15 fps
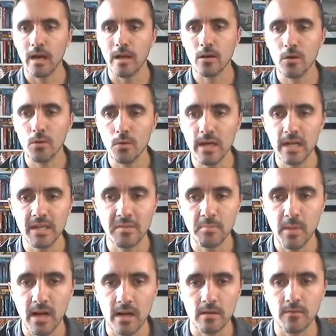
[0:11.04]
Hello, it's
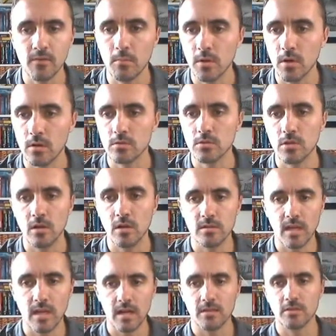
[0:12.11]
Mark from Not
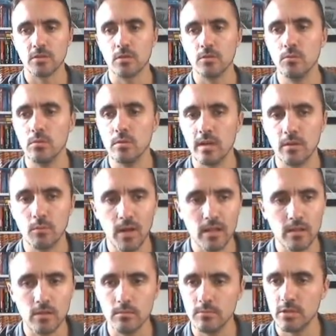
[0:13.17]
Taught at School and
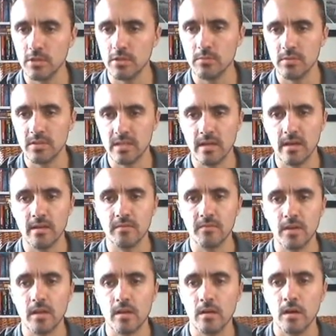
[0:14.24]
welcome to today's
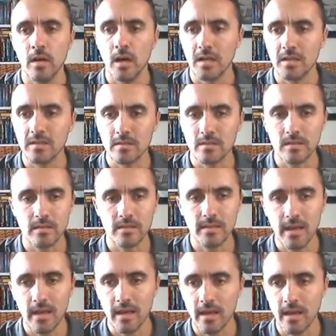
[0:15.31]
video. So
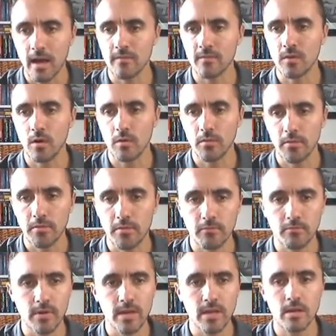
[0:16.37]
today I've got
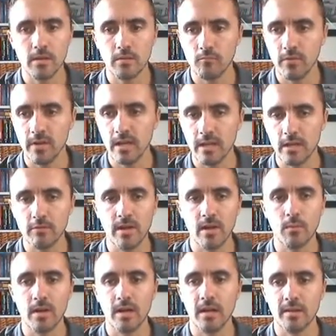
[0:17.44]
3 really
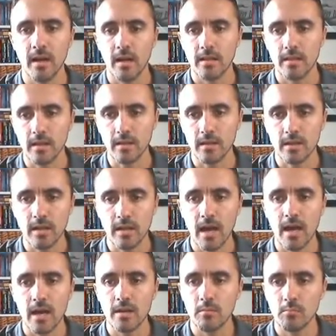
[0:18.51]
great ways that you can
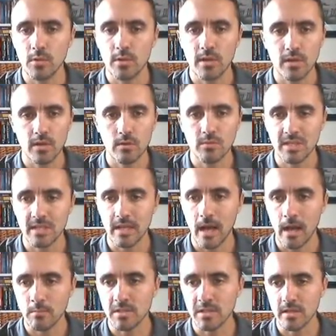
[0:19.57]
earn money using
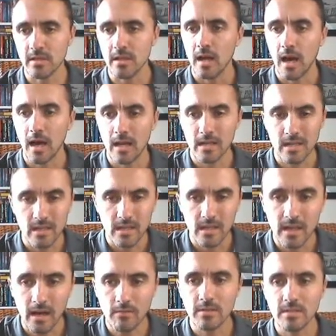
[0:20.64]
Amazon, and I can
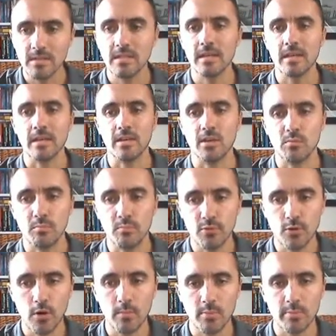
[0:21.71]
guarantee you
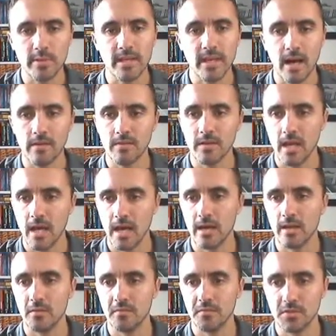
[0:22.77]
probably haven't
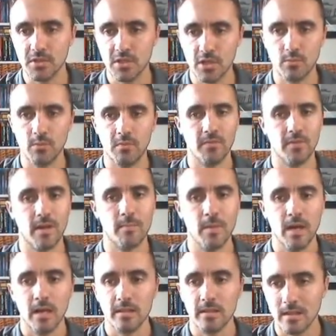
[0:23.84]
heard of 2 of them.
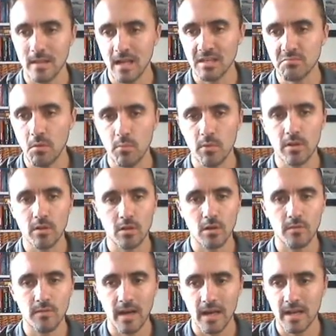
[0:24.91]
The last one we'll
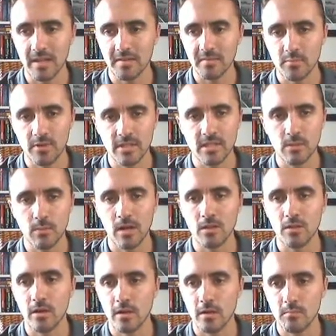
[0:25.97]
cover is pretty well
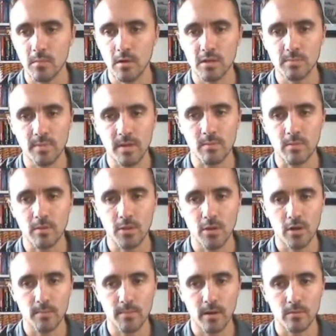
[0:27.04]
known and most people
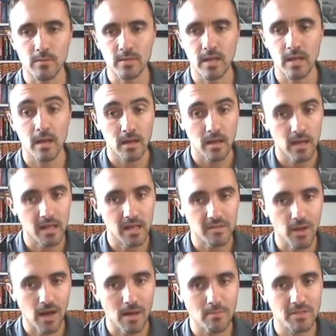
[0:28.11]
know about it. It's
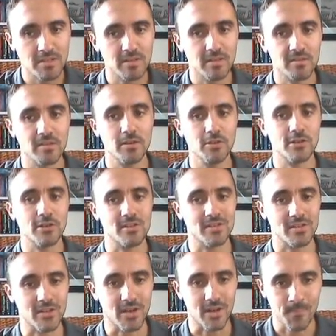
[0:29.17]
not Amazon
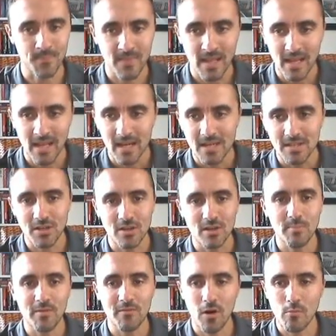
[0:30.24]
Associates though. So
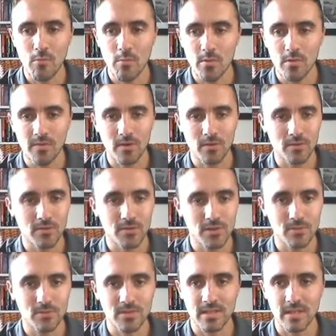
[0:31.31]
before we move on
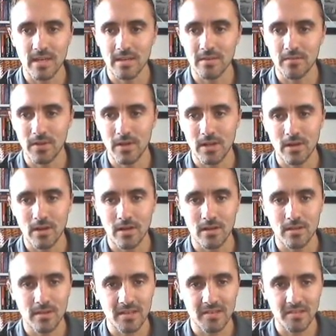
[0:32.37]
to today's video,
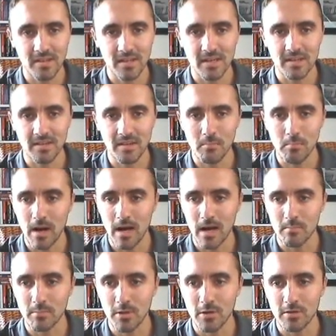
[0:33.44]
this is
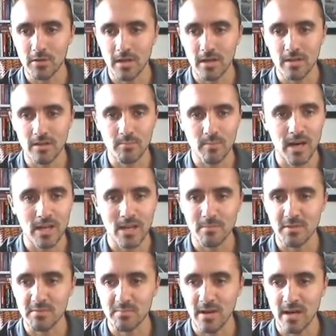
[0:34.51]
my blog and my
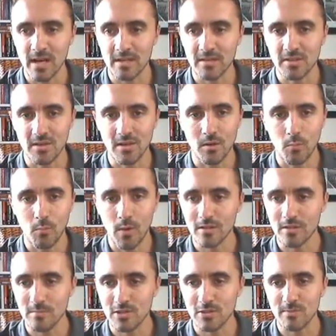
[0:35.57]
name is Mark, so
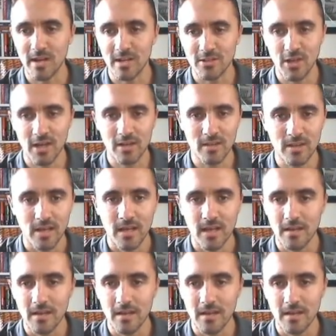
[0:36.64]
welcome to my channel.